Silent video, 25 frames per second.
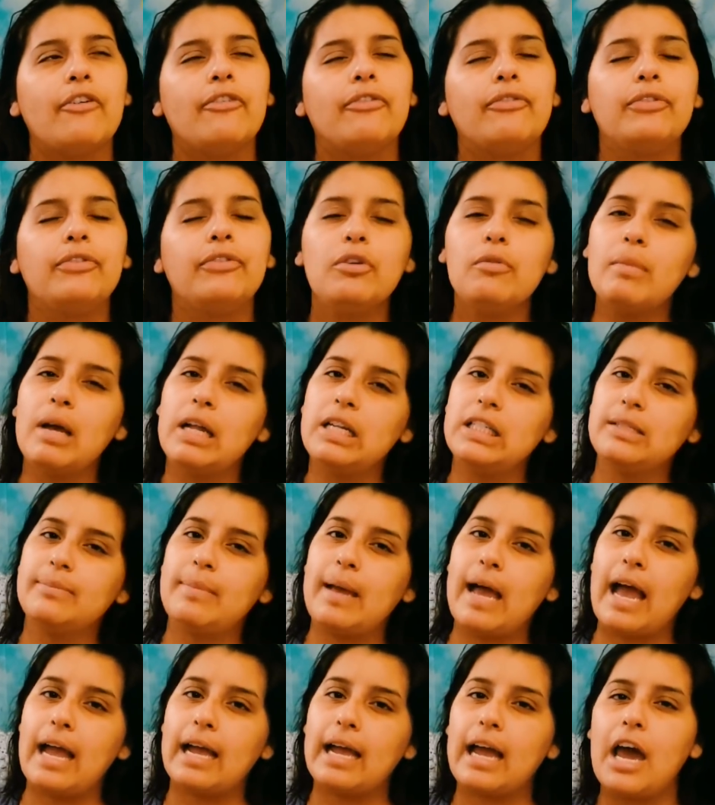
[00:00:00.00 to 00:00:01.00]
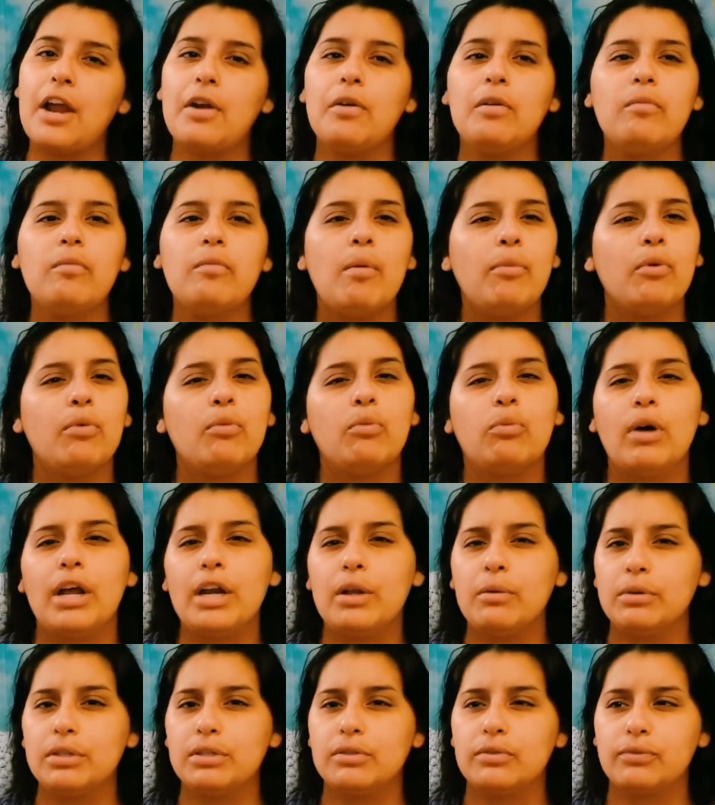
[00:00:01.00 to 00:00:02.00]
a few months back, I don't remember
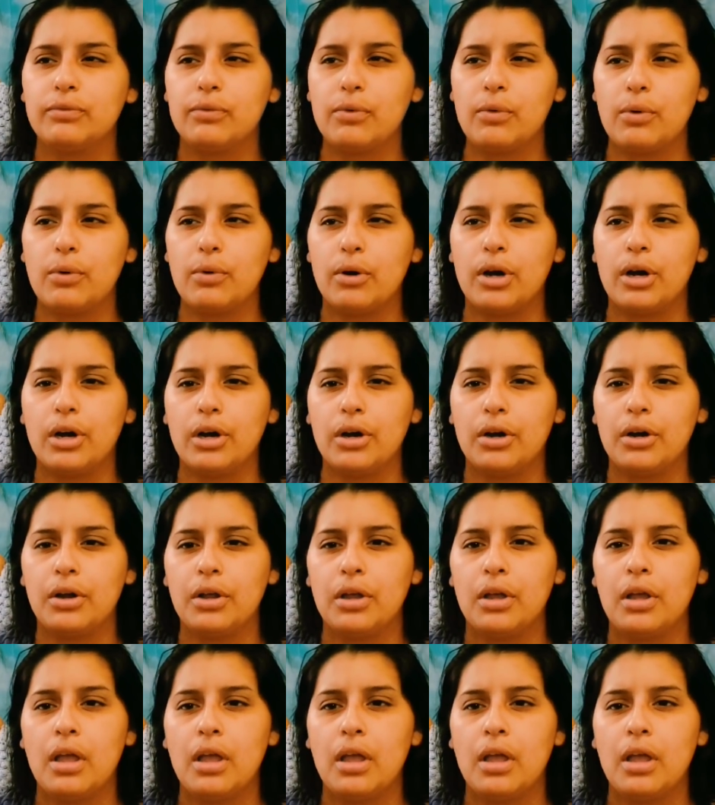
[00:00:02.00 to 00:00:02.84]
what it was for,